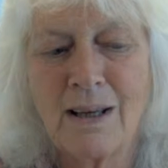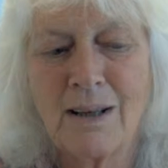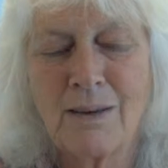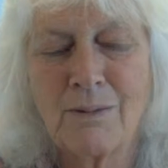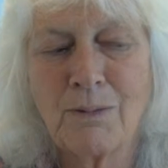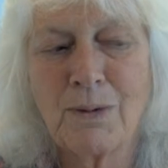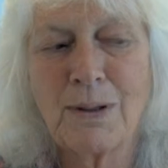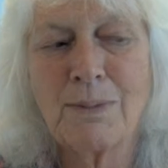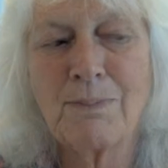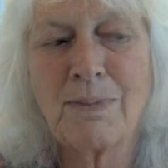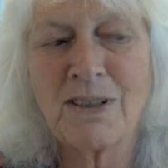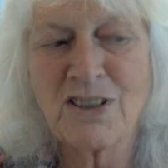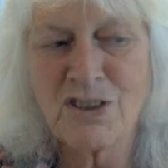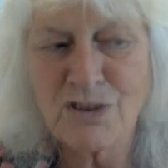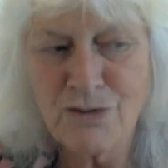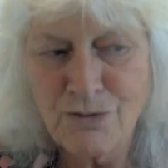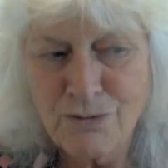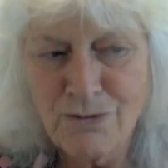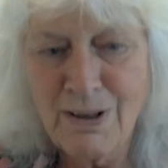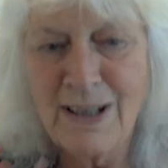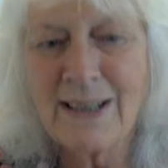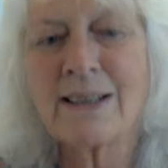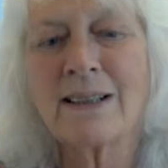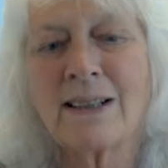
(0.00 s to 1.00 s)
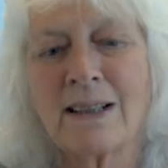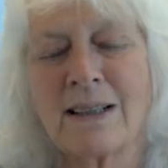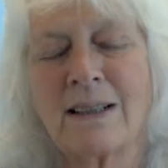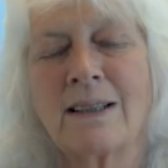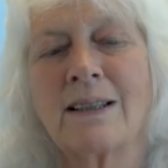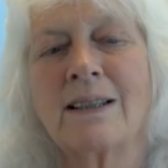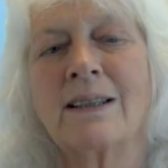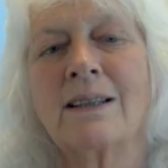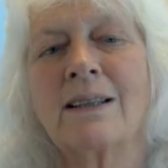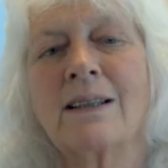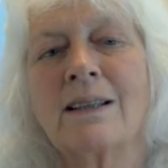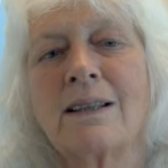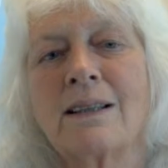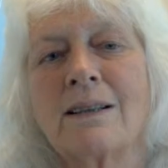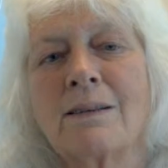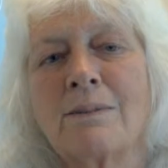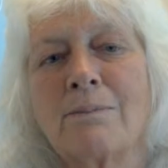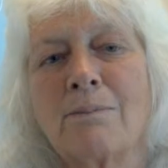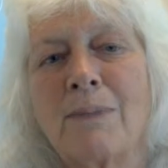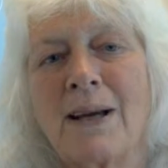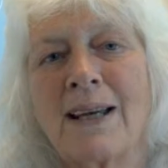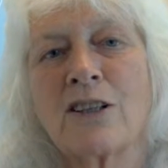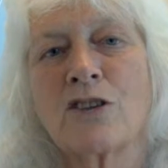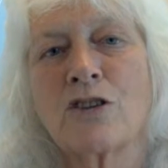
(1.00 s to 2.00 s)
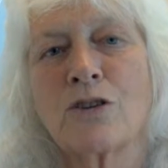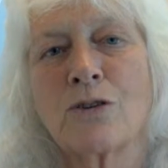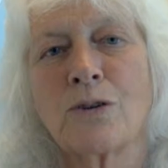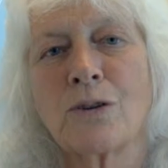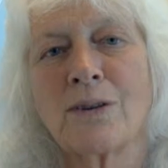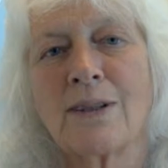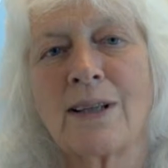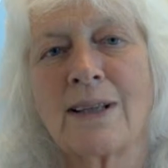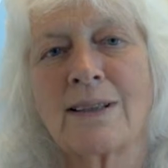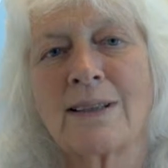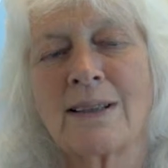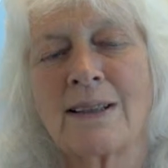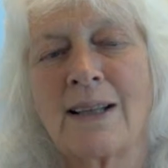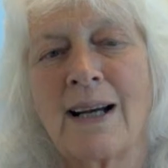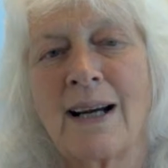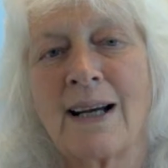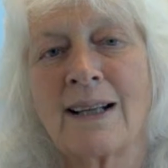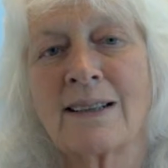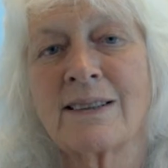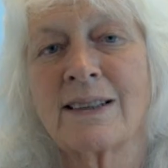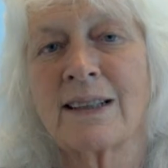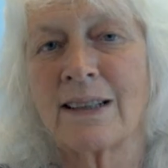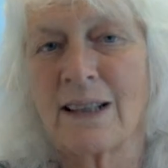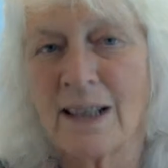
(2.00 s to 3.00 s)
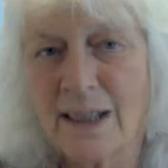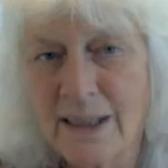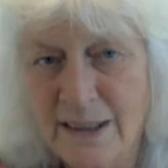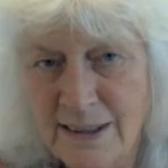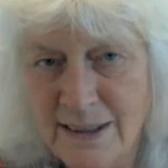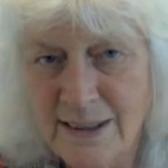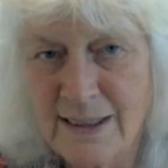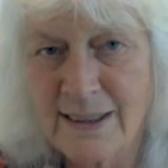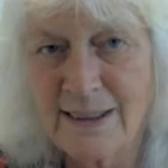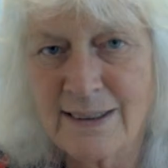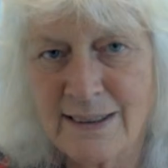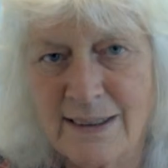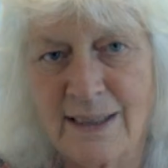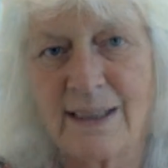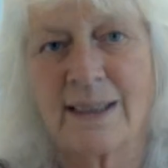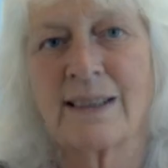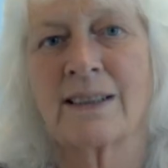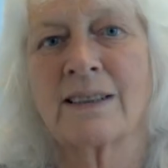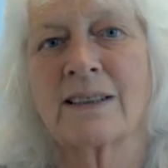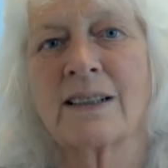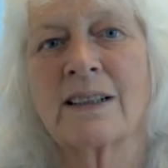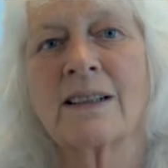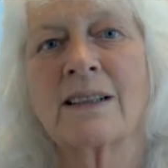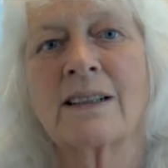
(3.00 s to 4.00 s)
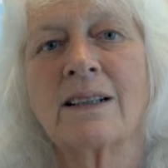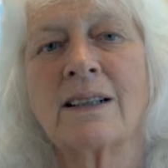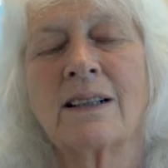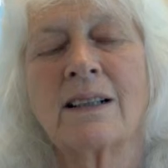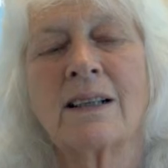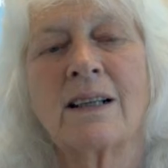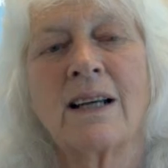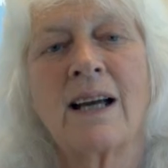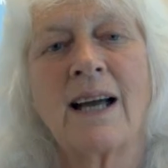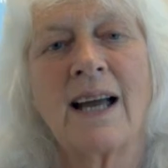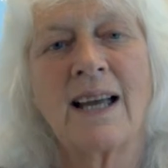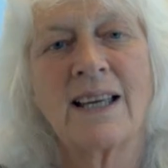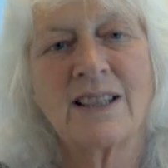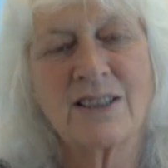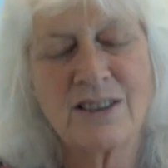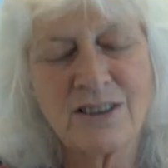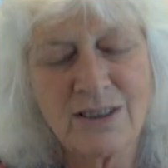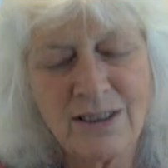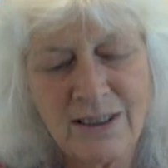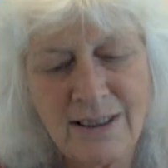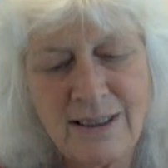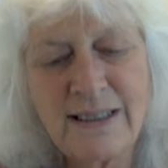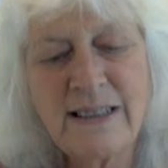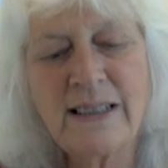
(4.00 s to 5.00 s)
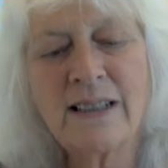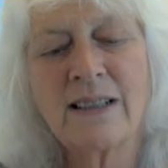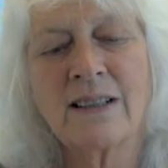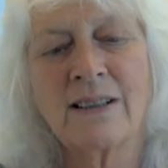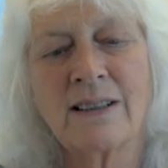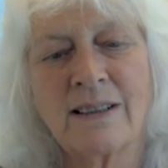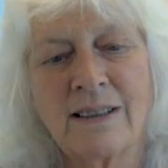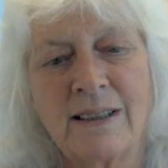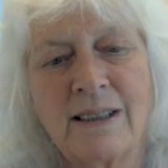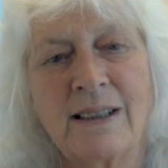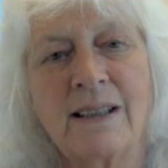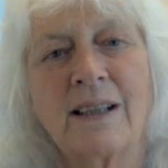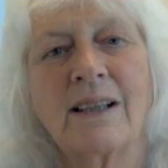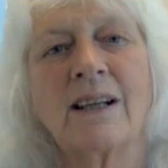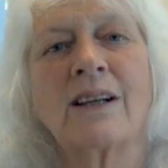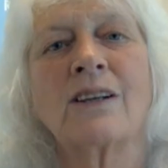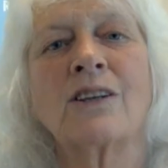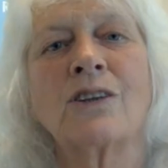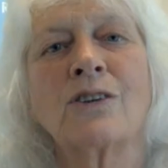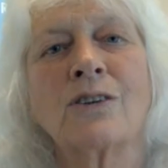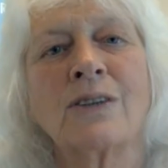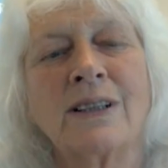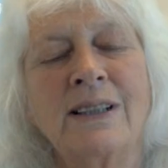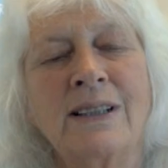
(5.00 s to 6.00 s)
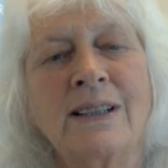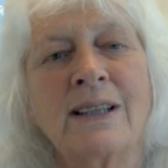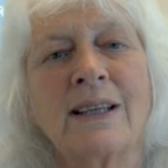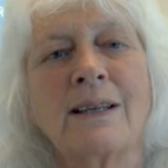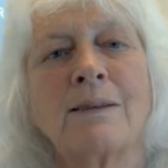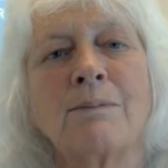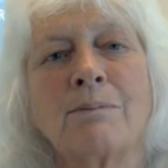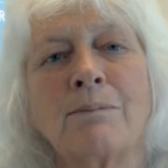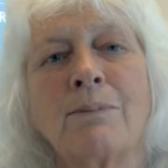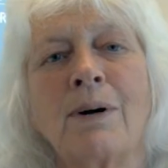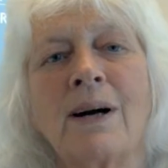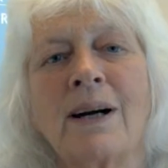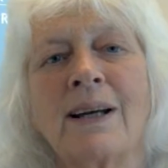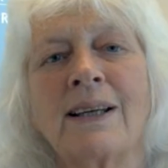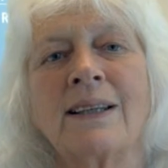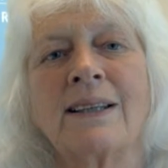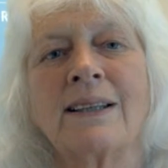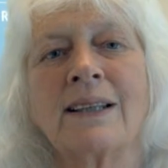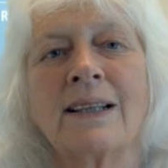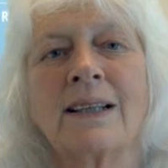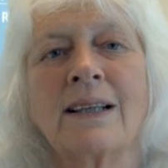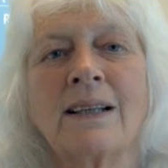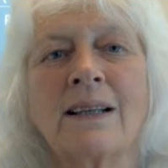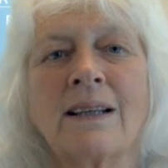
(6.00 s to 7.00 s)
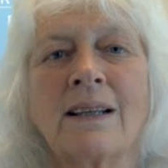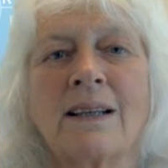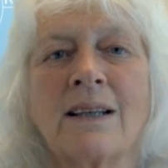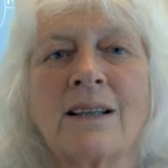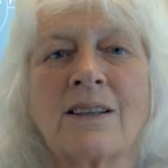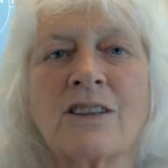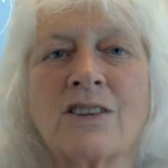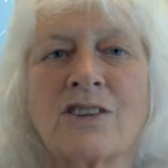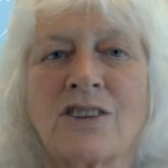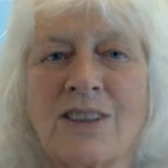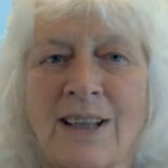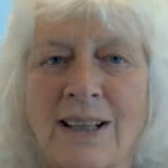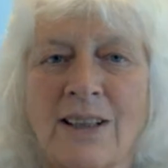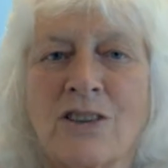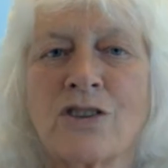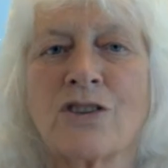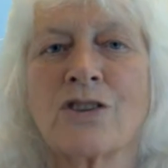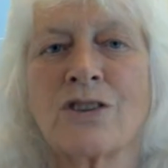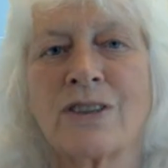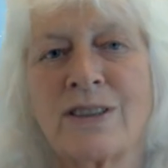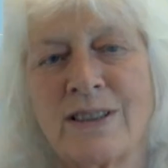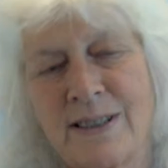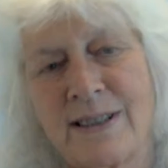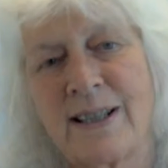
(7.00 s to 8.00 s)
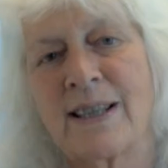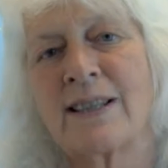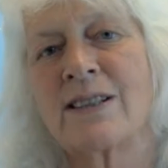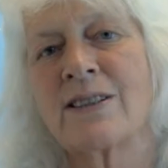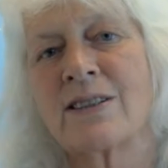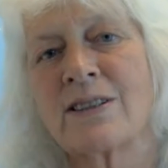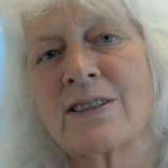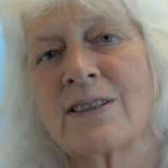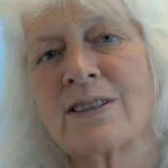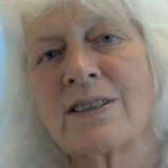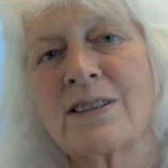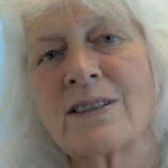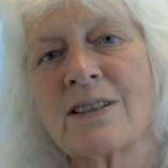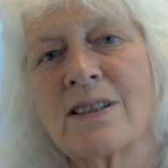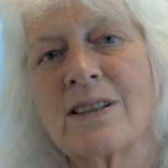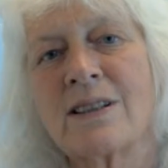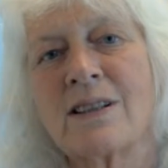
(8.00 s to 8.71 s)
we must radically make sure that the Arctic, like the Antarctic, has a legally agreed and binding sanctuary status,